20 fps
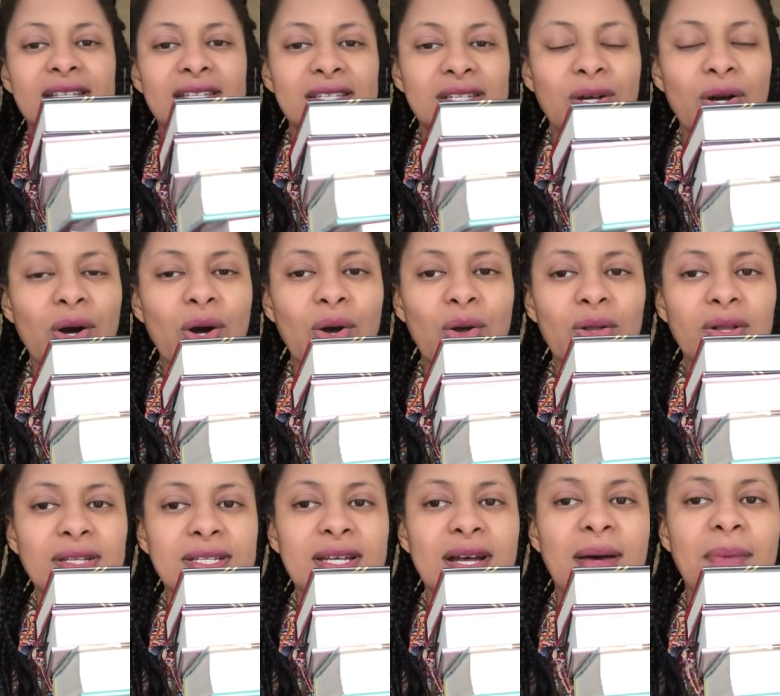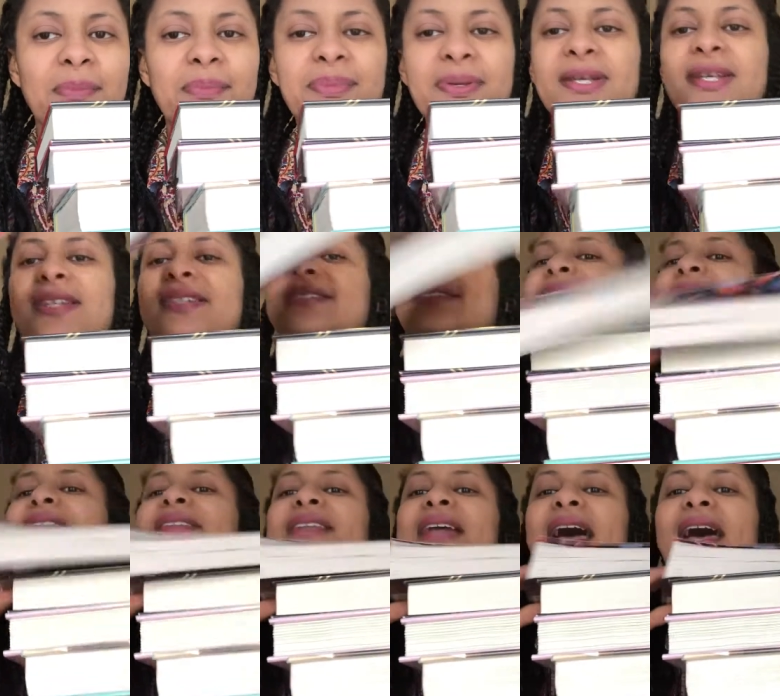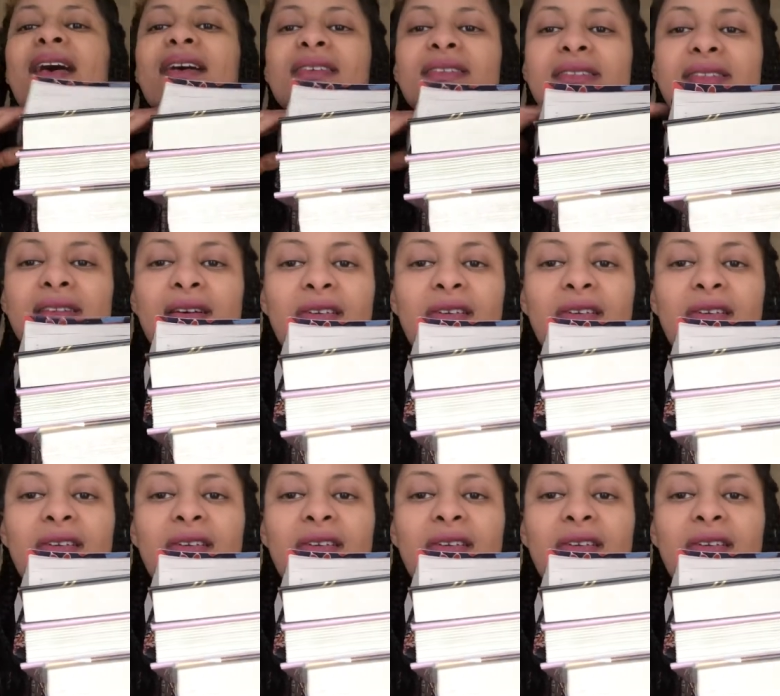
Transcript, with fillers: to hold up stacks